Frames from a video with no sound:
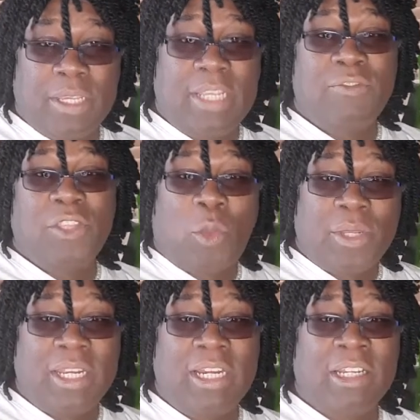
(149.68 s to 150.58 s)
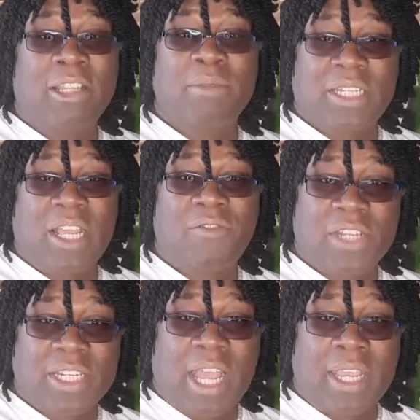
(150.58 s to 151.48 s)
Even though England themselves
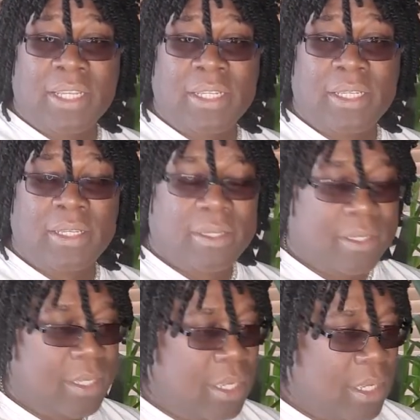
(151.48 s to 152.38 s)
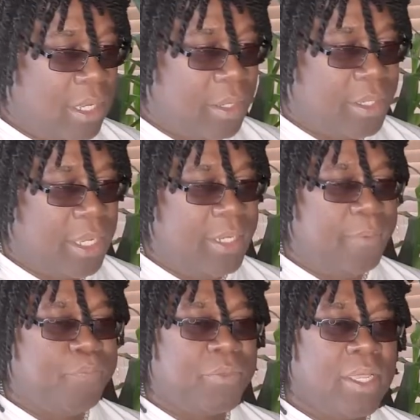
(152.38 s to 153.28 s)
are dying,
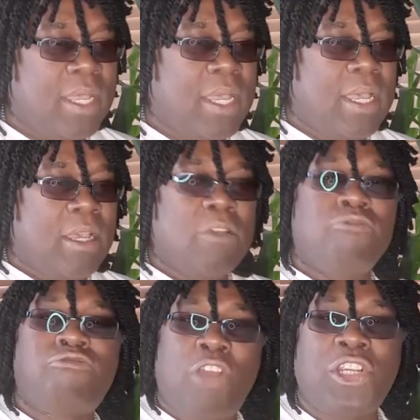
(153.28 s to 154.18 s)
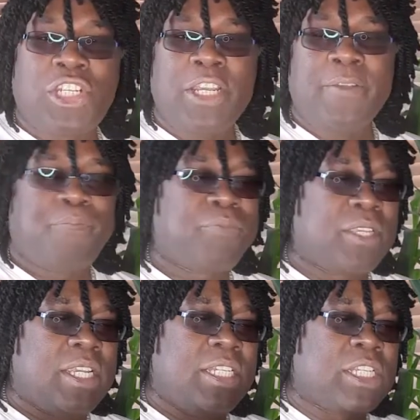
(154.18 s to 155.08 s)
okay? Russia
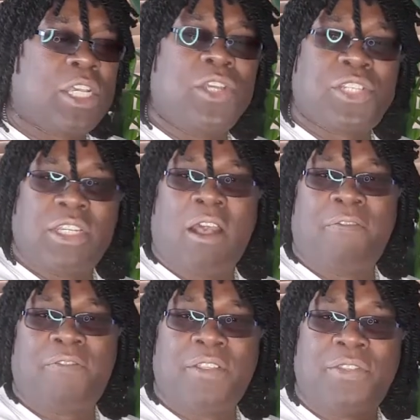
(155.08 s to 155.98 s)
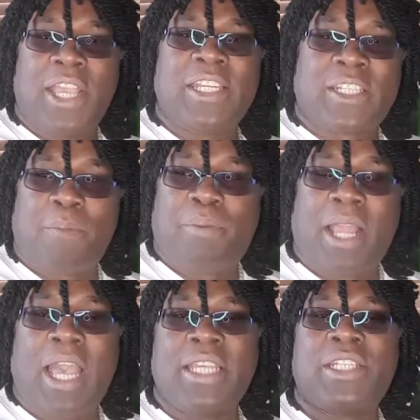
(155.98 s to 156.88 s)
is cutting off their
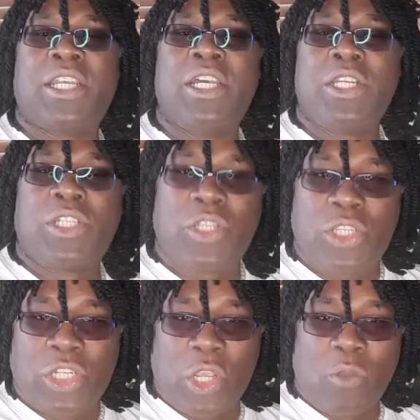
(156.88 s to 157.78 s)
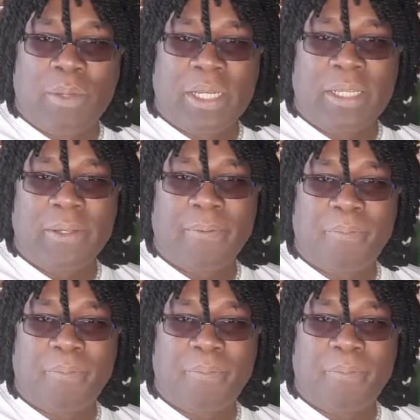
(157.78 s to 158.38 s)
supplies to Germany.